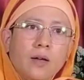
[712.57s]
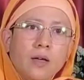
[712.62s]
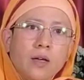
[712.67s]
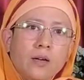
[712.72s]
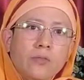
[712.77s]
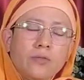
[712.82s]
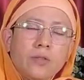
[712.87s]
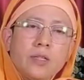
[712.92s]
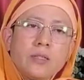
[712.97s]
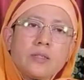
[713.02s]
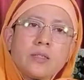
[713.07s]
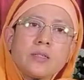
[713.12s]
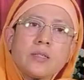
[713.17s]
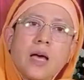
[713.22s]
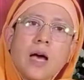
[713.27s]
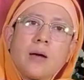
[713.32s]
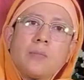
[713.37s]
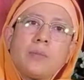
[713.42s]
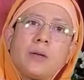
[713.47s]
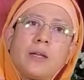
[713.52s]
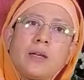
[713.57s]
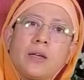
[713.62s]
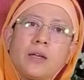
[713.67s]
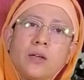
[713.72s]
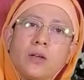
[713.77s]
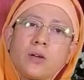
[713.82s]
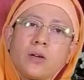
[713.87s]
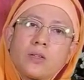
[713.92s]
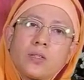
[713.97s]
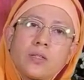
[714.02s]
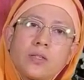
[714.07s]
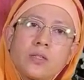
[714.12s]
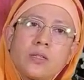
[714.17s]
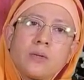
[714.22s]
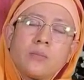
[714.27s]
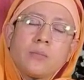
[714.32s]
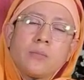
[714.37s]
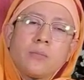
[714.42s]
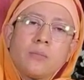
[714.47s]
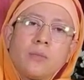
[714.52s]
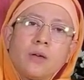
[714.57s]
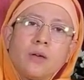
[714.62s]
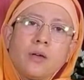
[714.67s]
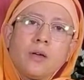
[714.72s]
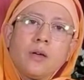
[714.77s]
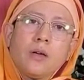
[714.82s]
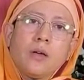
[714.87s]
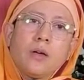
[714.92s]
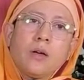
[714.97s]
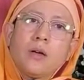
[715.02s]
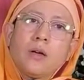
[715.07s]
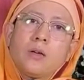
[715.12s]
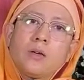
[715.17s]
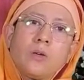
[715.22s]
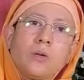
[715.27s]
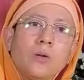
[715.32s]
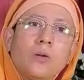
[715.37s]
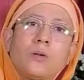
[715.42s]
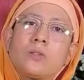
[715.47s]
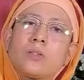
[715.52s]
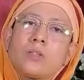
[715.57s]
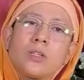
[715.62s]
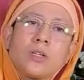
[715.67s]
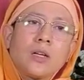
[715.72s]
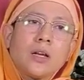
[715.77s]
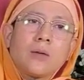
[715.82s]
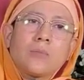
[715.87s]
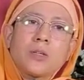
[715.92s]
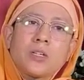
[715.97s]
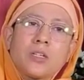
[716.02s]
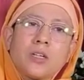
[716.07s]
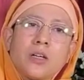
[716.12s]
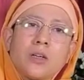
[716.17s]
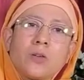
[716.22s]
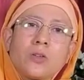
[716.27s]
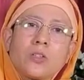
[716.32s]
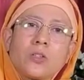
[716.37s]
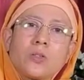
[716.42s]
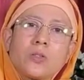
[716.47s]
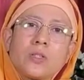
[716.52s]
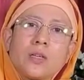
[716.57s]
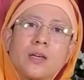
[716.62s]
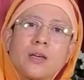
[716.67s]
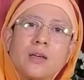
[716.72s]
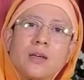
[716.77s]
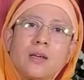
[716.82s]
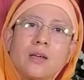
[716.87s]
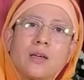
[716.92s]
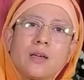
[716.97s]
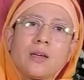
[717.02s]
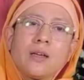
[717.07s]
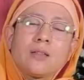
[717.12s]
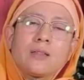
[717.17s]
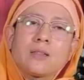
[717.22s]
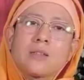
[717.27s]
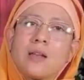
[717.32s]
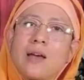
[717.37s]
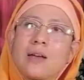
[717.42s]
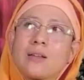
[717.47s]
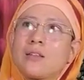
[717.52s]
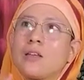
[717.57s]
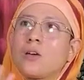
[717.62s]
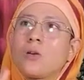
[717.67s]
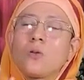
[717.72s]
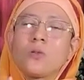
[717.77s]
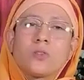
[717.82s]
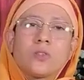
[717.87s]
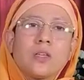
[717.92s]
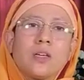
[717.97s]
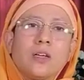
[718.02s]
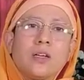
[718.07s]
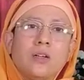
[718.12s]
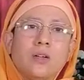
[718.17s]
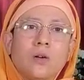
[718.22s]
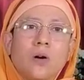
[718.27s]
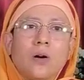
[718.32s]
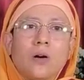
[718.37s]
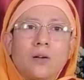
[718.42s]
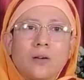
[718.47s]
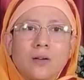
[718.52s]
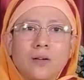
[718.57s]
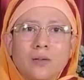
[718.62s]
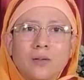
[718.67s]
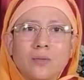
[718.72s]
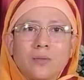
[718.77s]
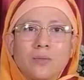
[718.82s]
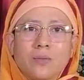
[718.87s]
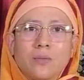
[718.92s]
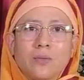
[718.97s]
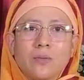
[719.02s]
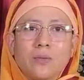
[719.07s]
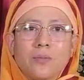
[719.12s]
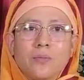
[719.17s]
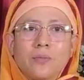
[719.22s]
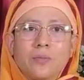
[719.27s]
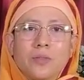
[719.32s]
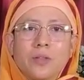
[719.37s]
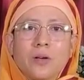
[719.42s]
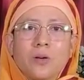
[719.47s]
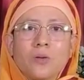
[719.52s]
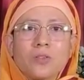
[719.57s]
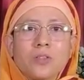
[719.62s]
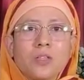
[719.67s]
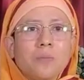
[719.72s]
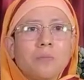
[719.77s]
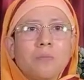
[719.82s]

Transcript: If this is happening in your system, you know, Sri Ramakrishna used to say, it's like the rosy dawn, the rosy